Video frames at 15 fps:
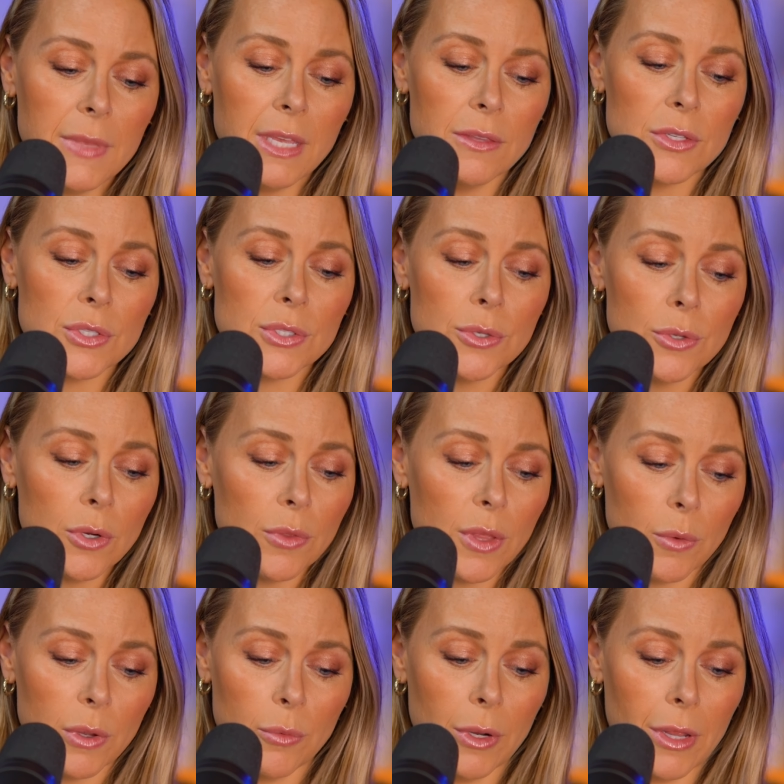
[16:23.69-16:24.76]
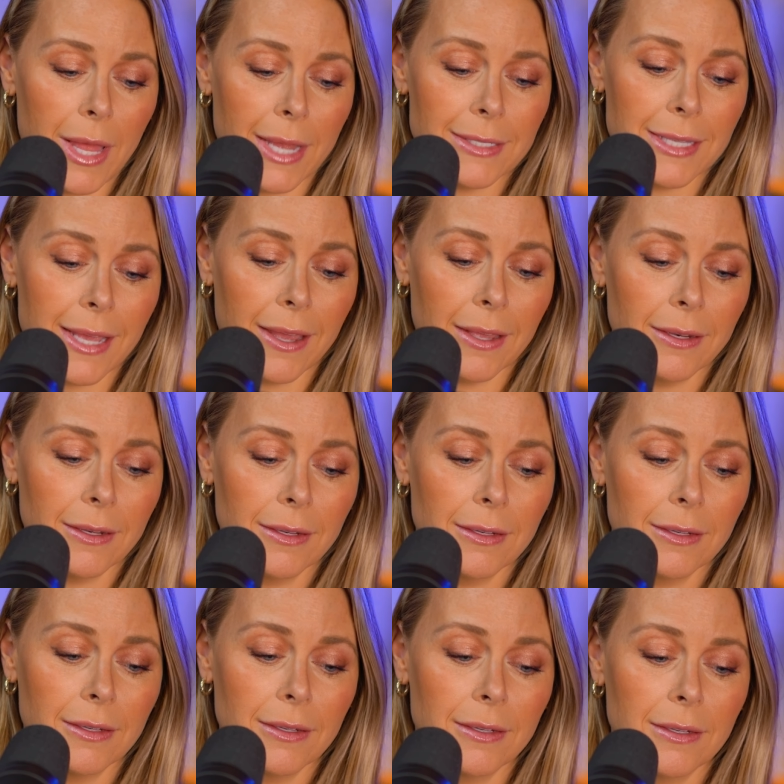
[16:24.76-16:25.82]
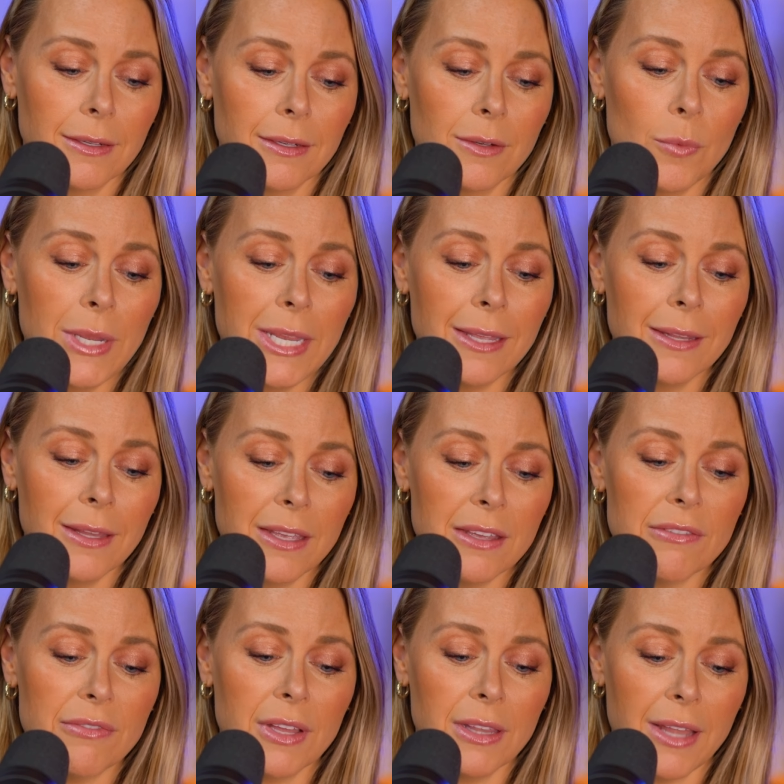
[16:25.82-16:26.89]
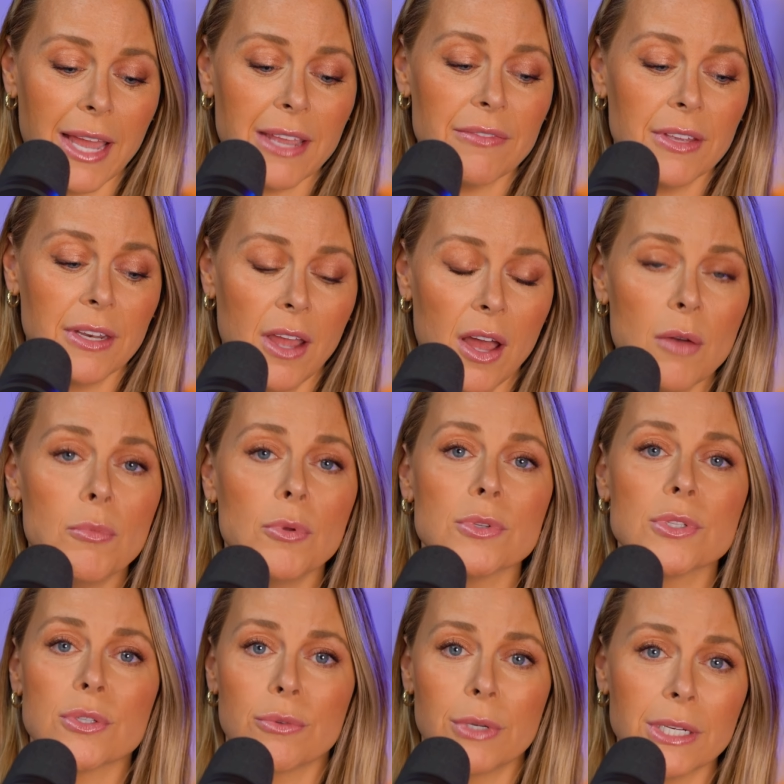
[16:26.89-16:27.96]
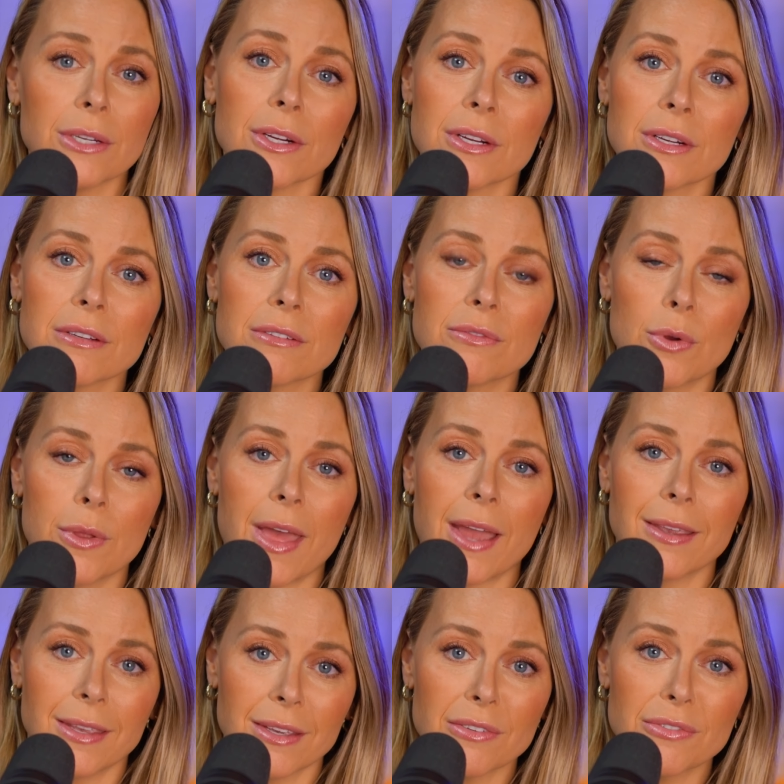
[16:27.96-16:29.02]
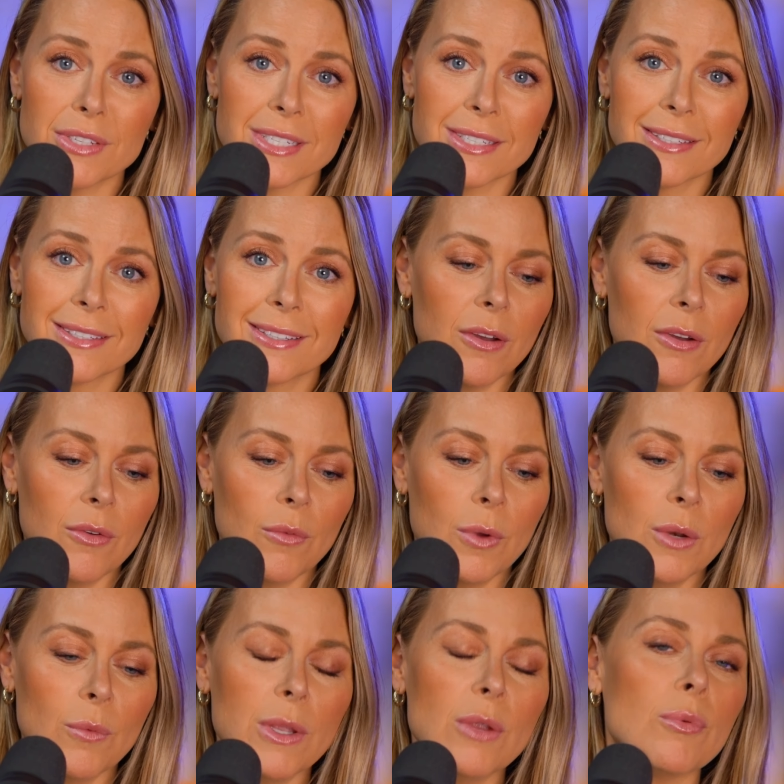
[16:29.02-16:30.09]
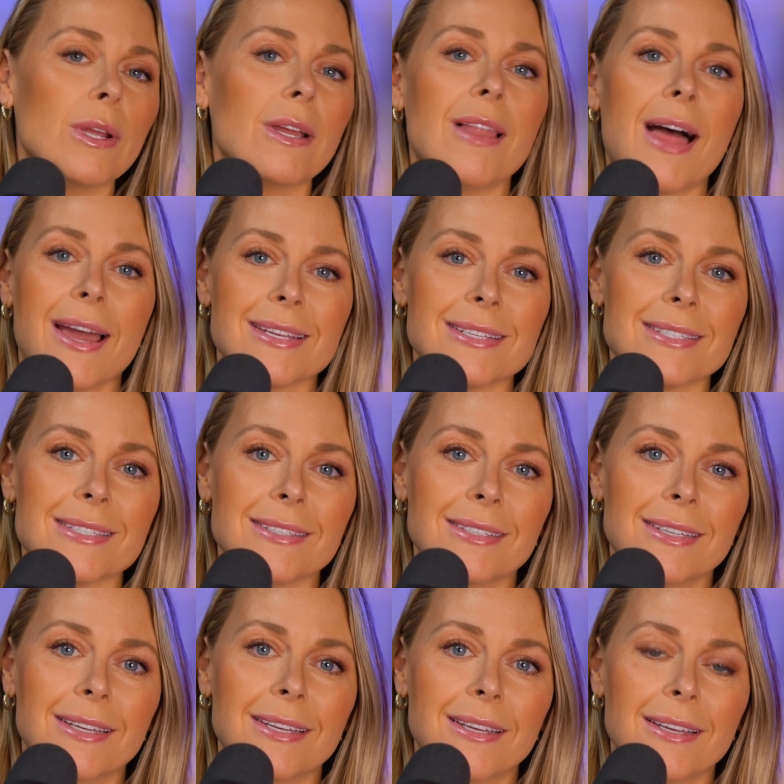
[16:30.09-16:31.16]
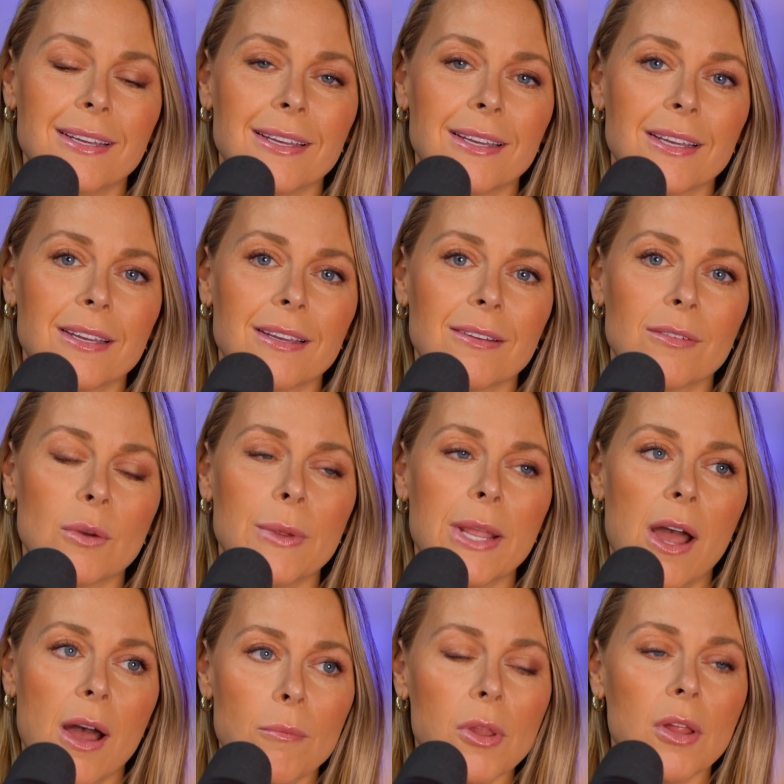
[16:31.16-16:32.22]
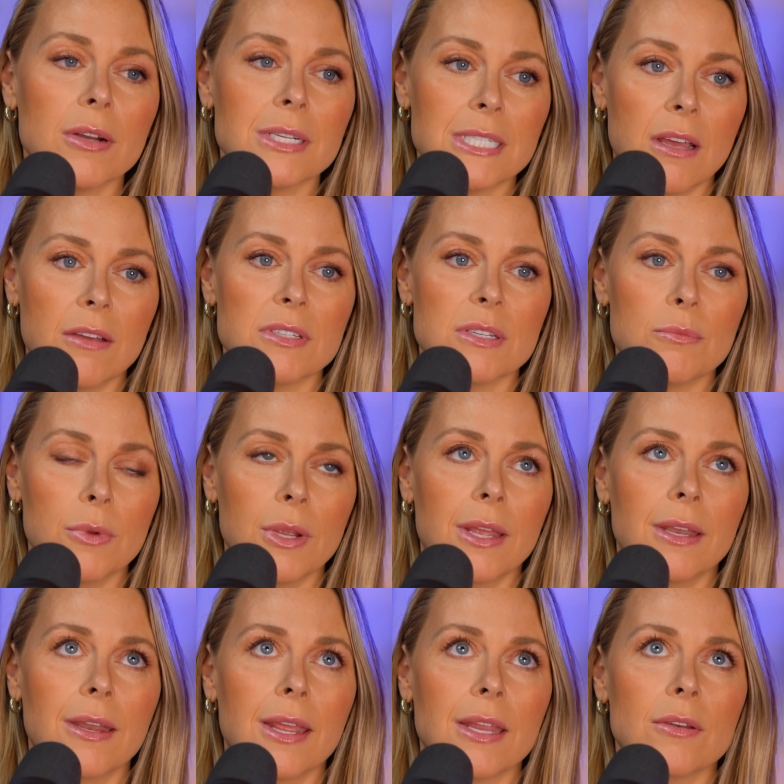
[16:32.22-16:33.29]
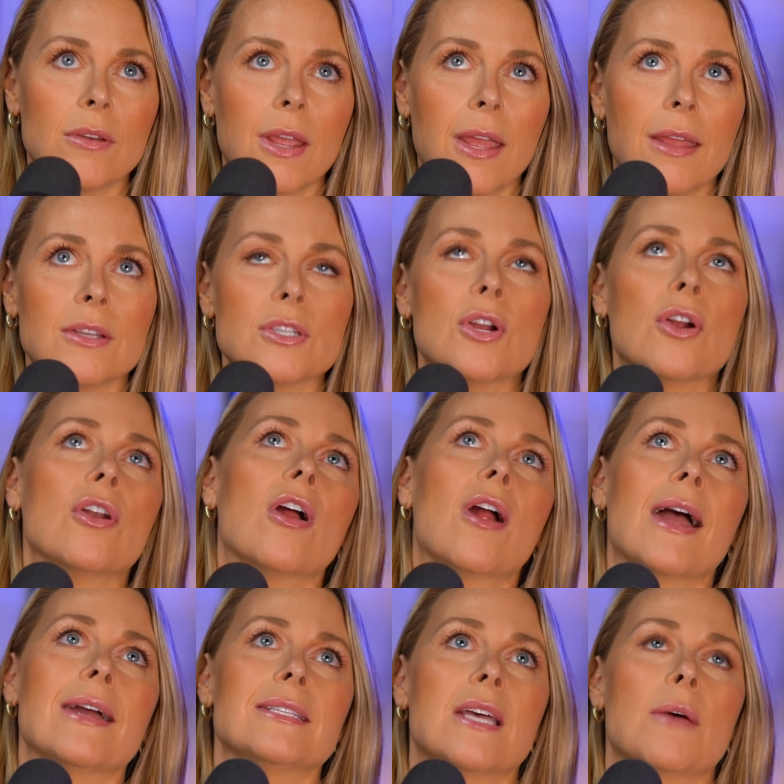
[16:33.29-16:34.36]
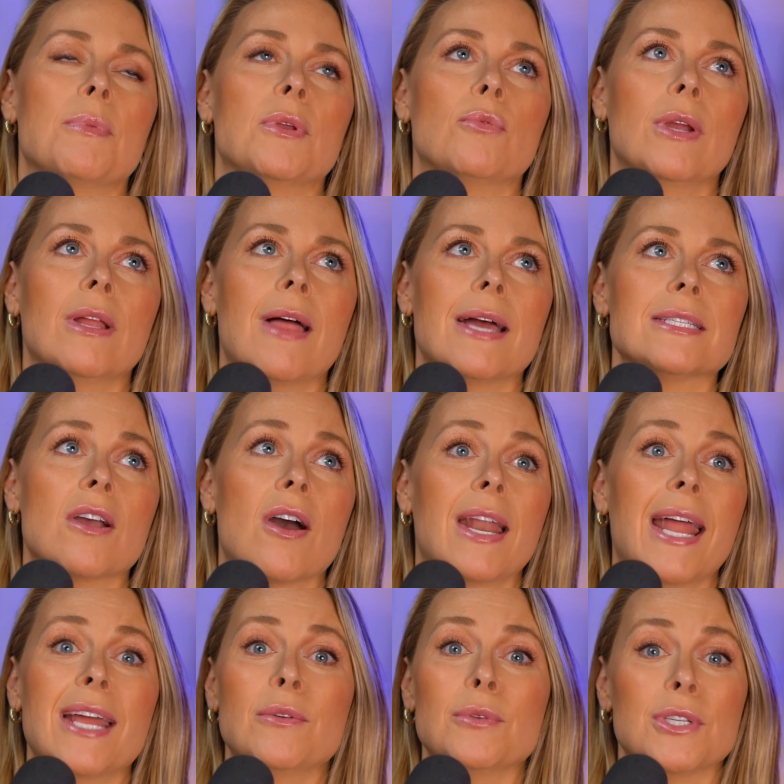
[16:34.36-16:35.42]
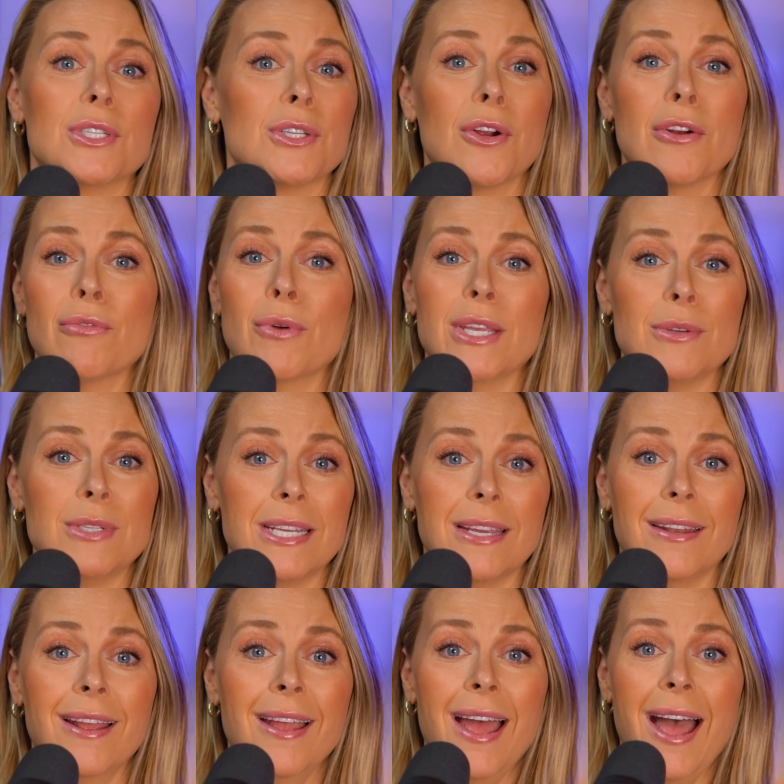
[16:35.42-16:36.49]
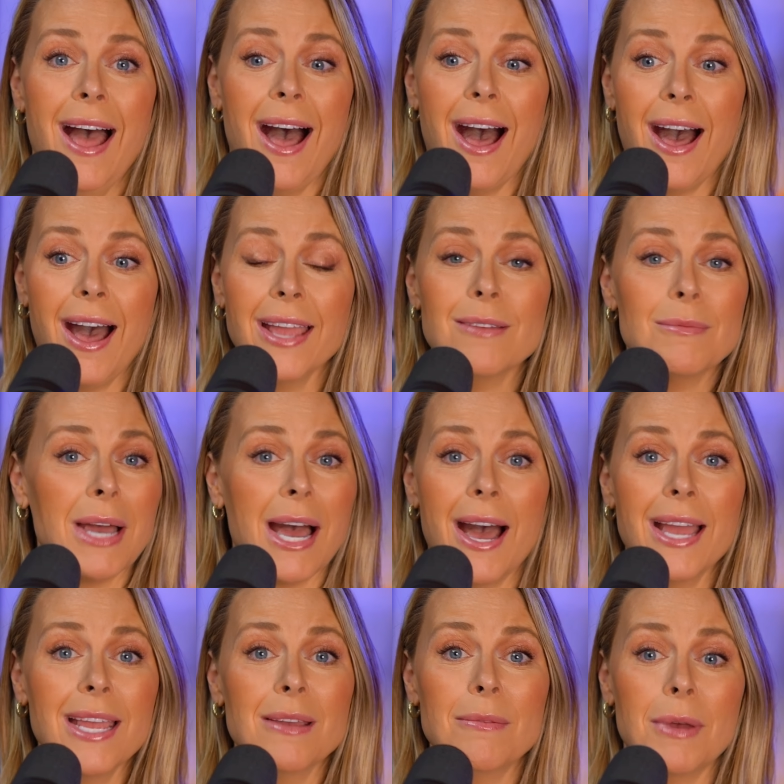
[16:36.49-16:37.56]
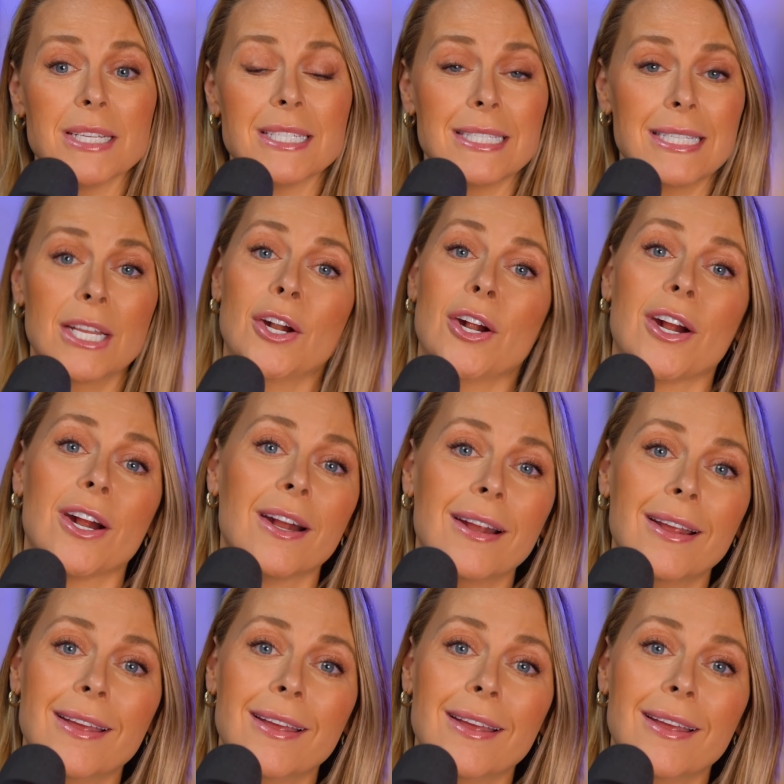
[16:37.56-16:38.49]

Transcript: The sooner that we realize that, we can live a life in humble surrender for that gift. When we realize, when we humble ourselves and, and, and, and turn our eyes up and realize, God, I don't deserve what you did. I am, I am a sinner.